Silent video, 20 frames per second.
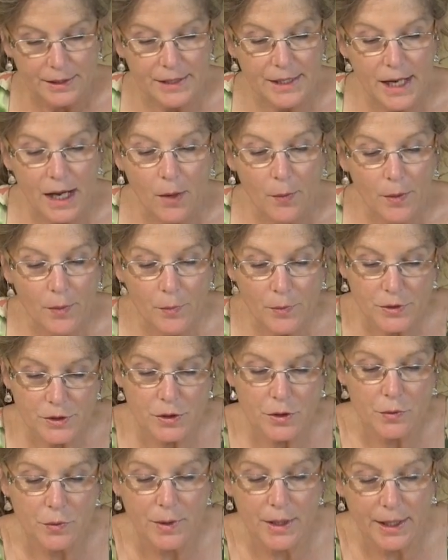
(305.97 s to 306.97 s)
Now I want
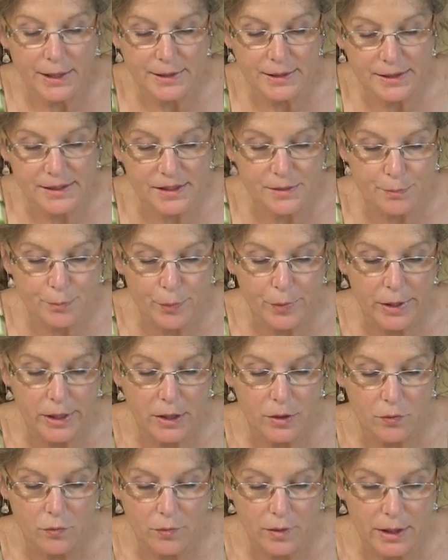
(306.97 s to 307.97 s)
to create a
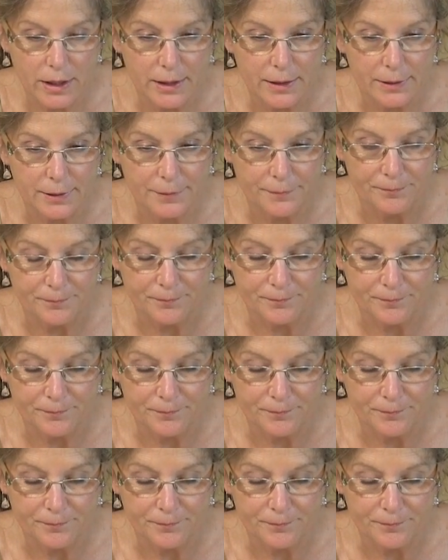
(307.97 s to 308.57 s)
spring green.